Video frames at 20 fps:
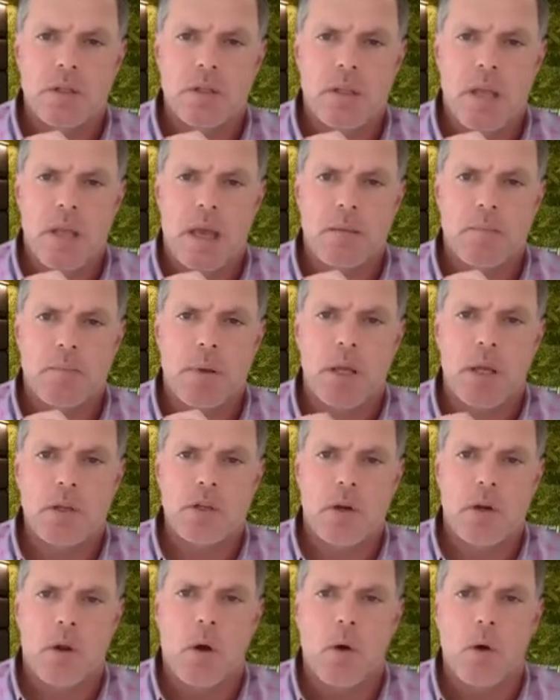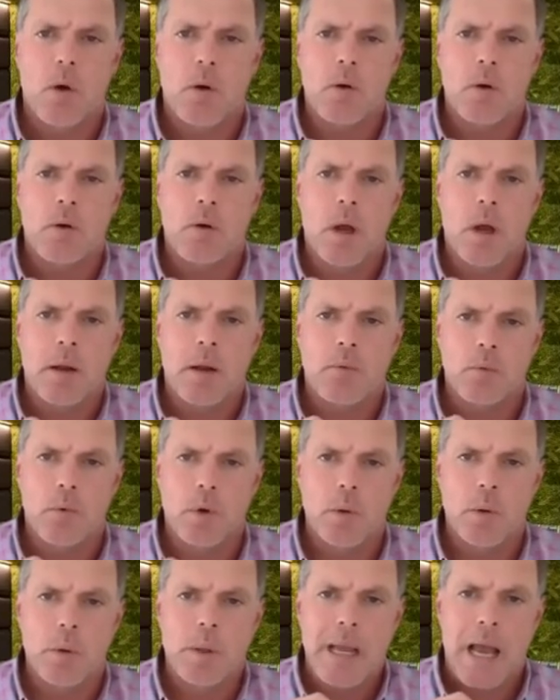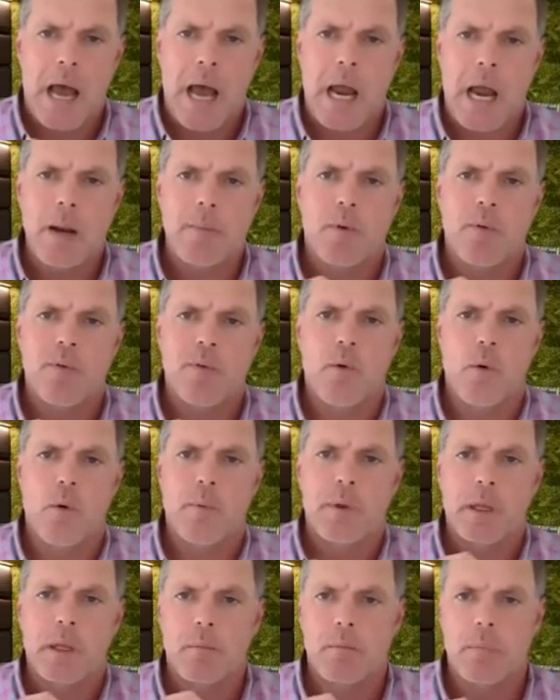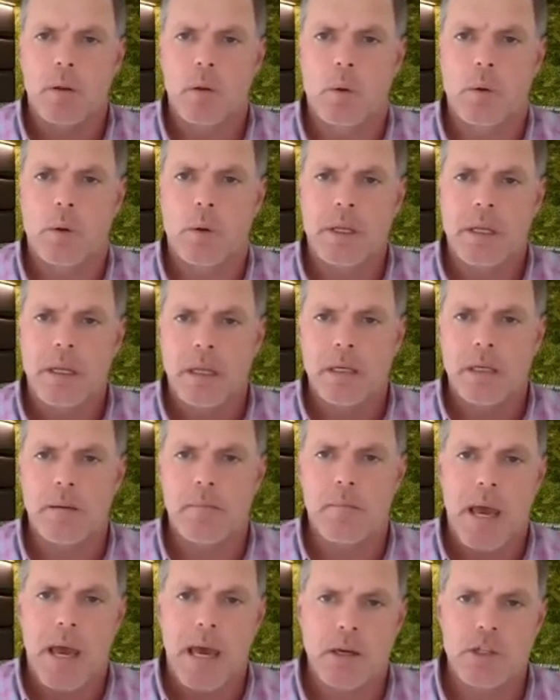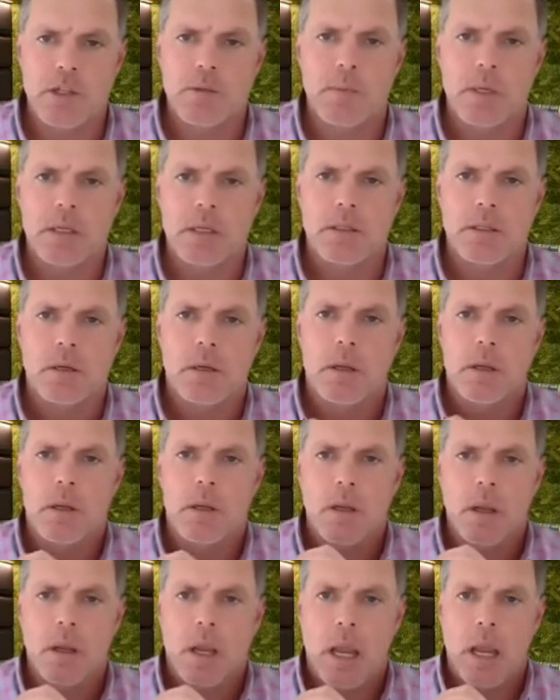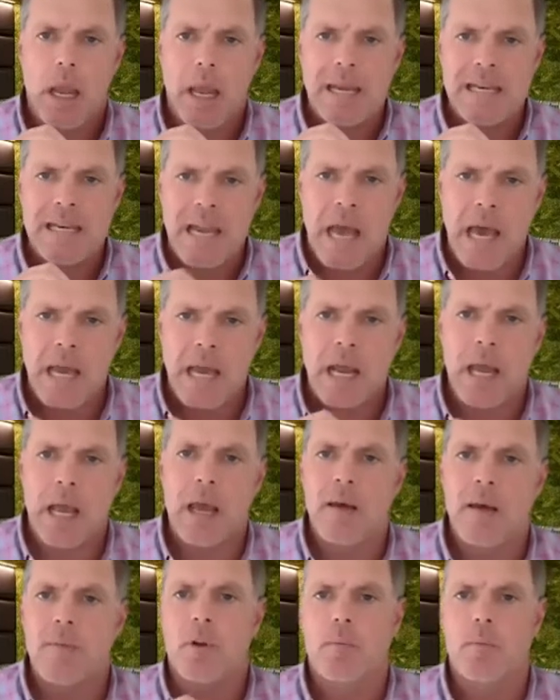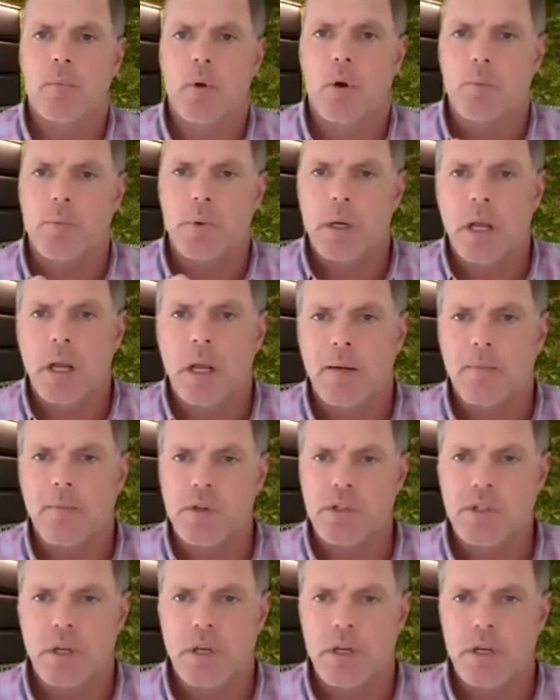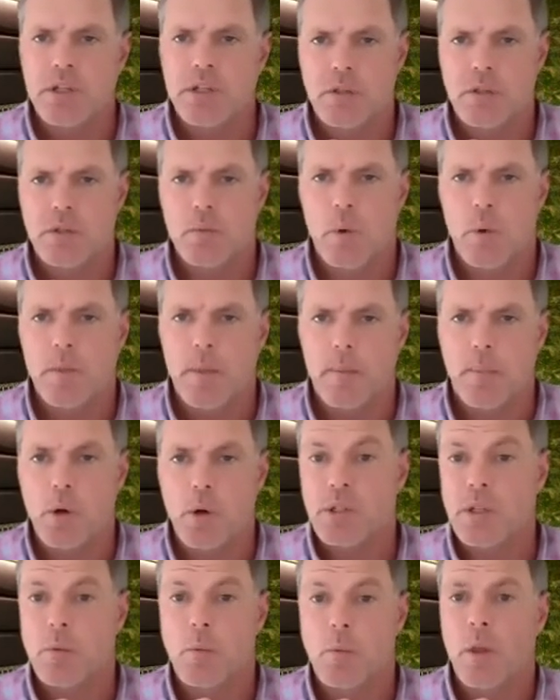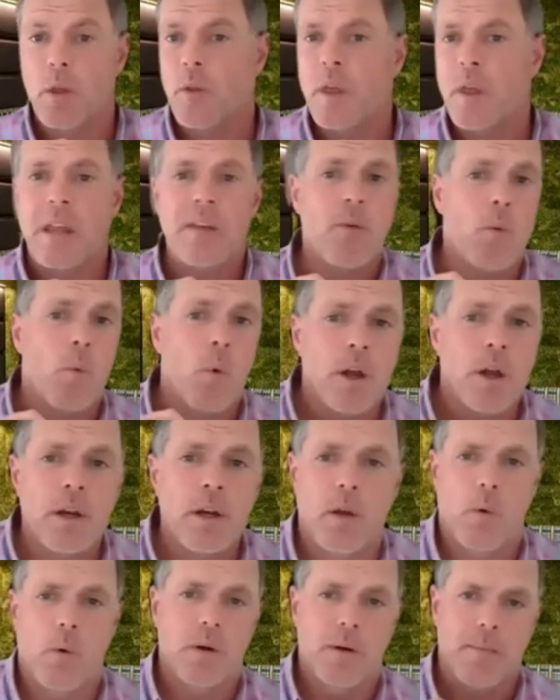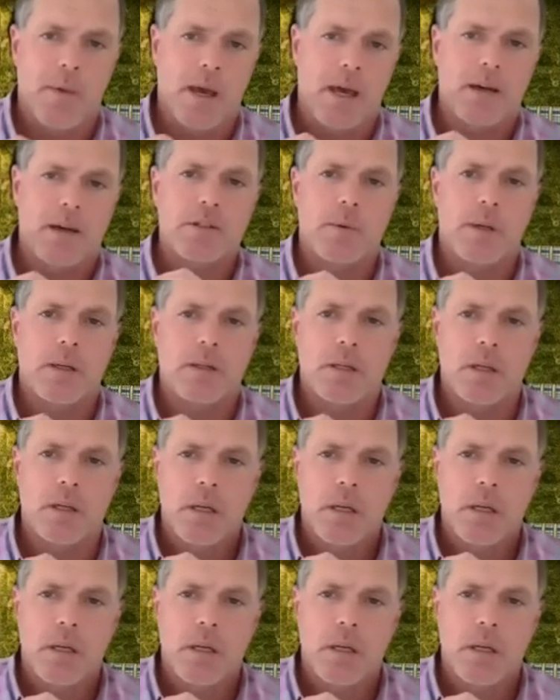that pigeonhole a really high performing employee into management and not have the appropriate conversations with the person, whether they even want to go into management.